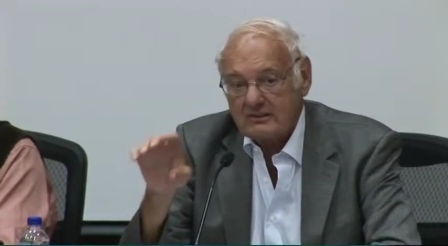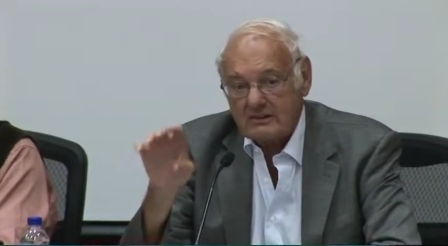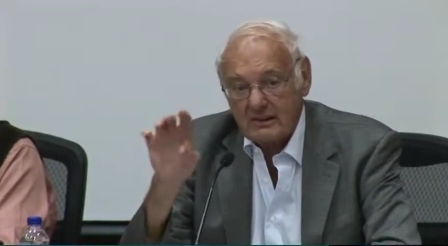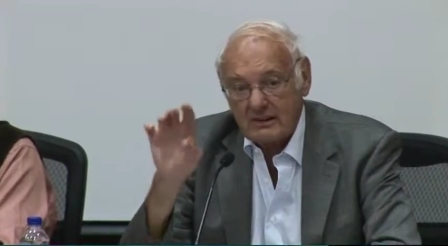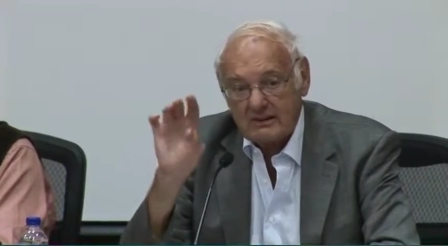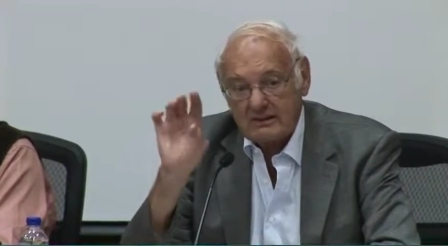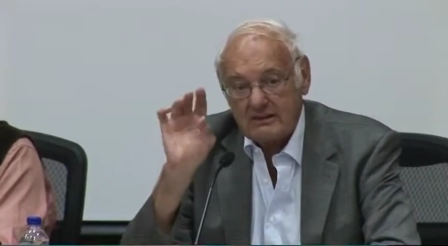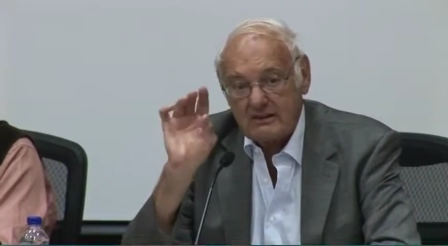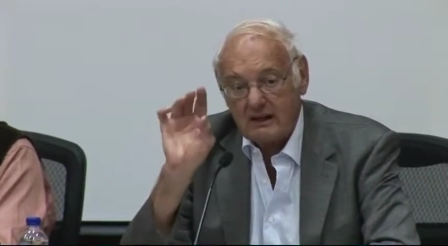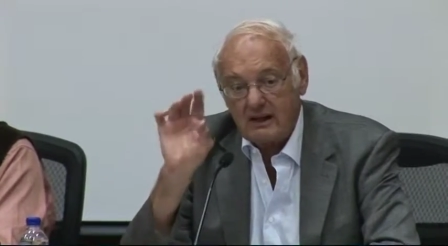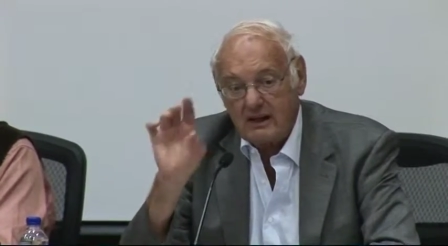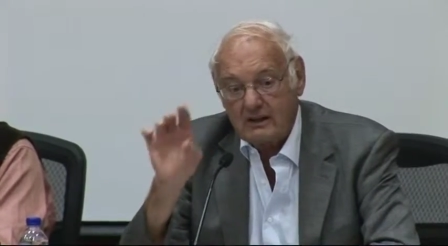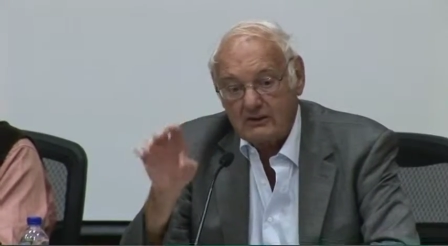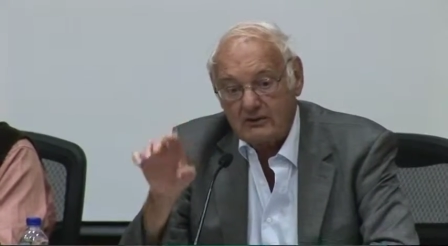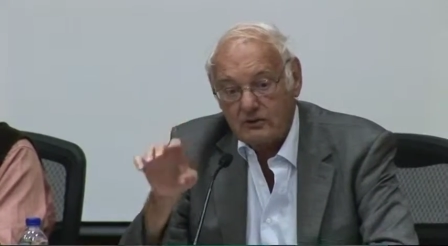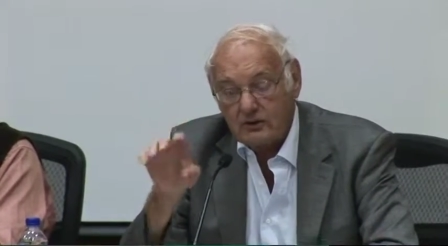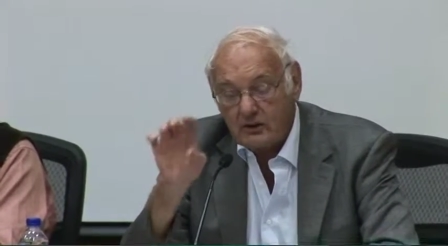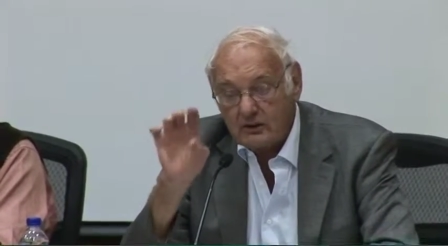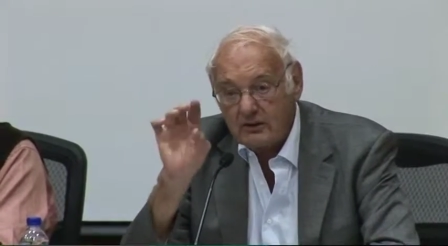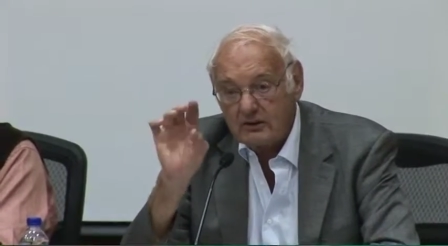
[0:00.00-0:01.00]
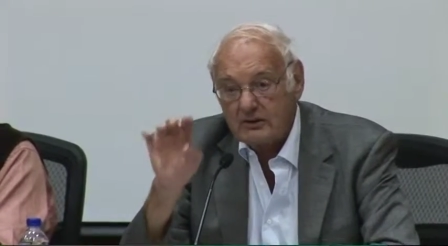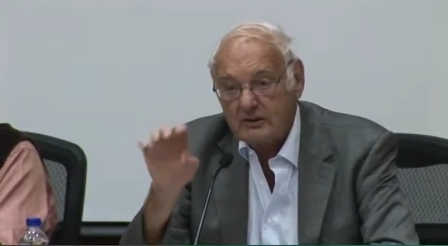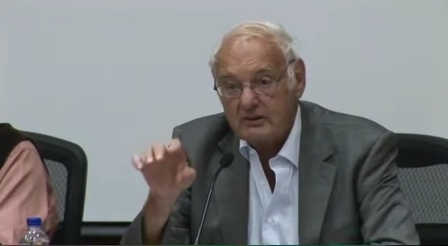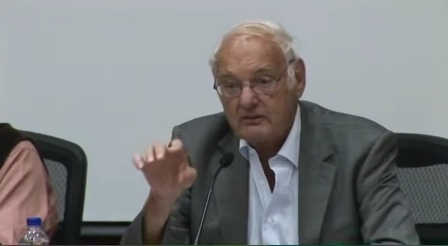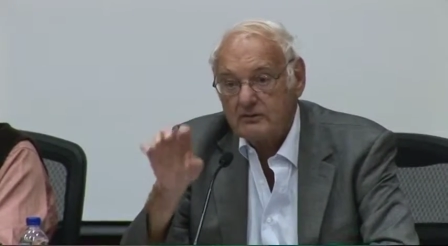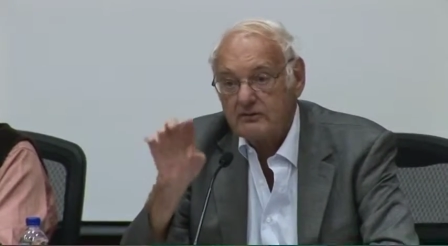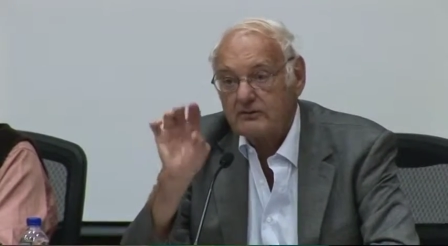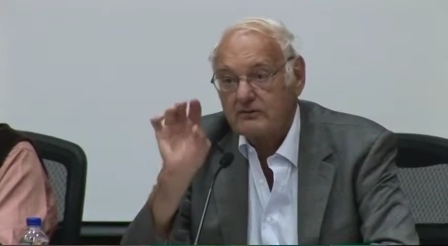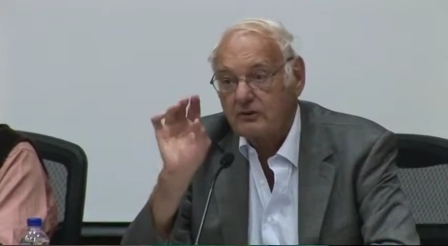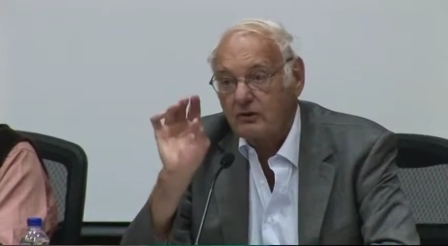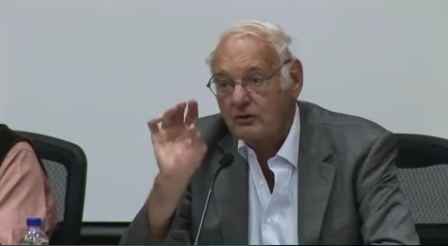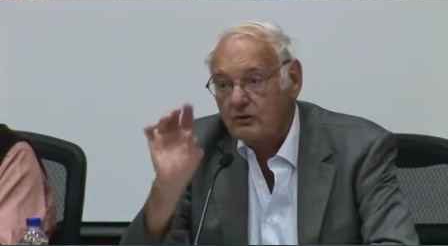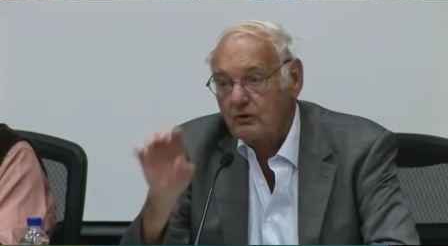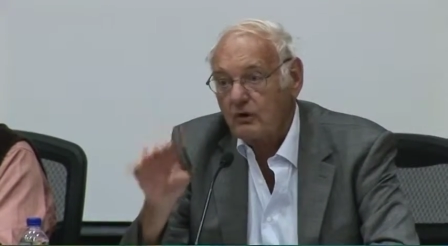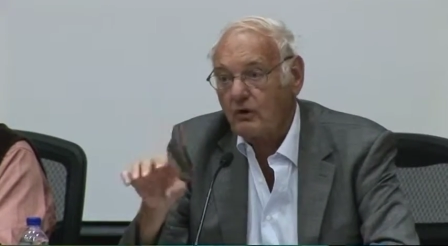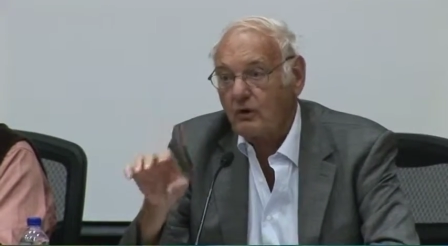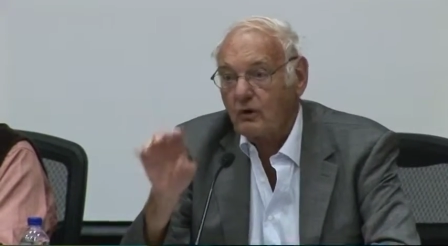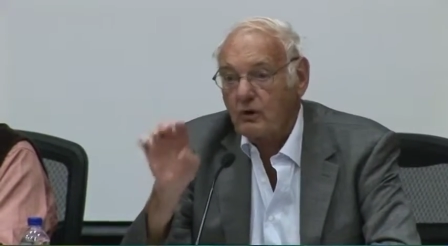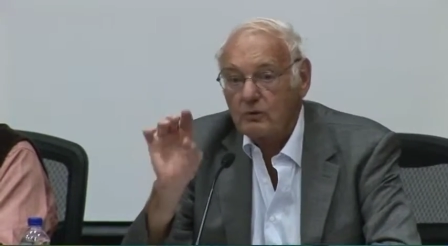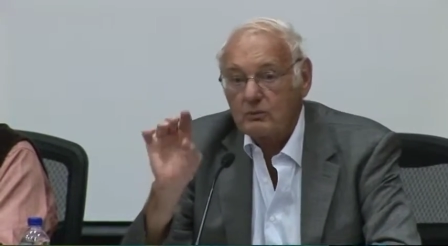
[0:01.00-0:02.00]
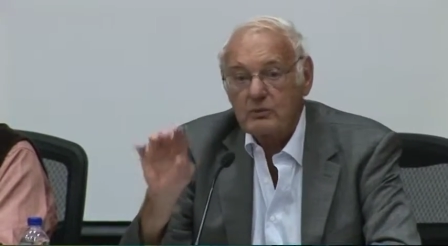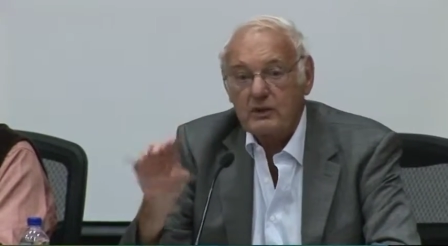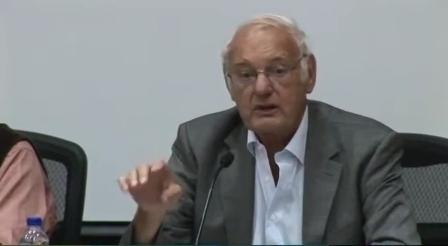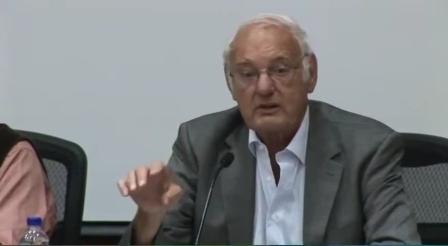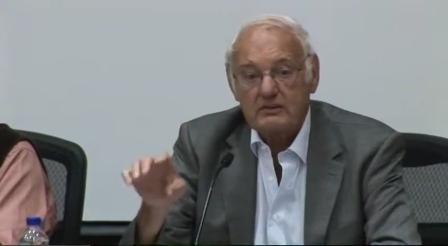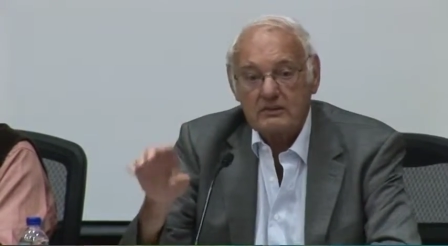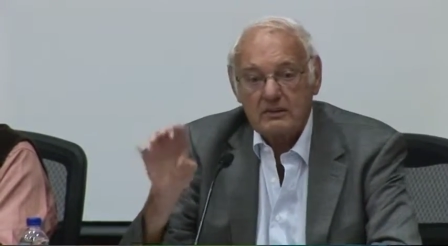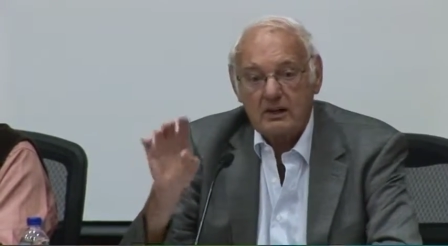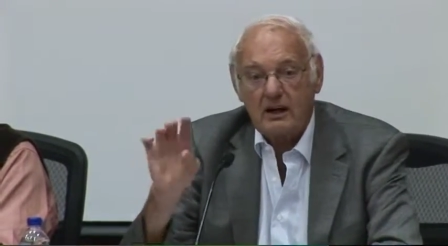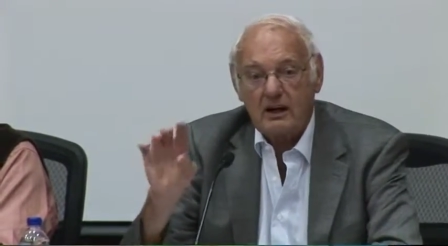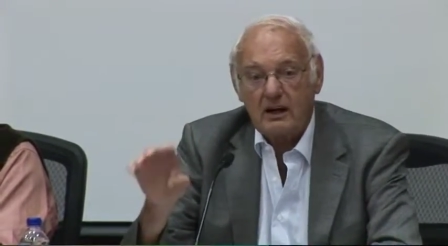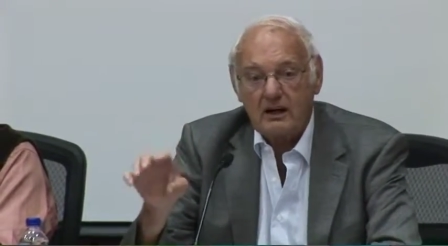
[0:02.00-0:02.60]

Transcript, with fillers: that alternatives not always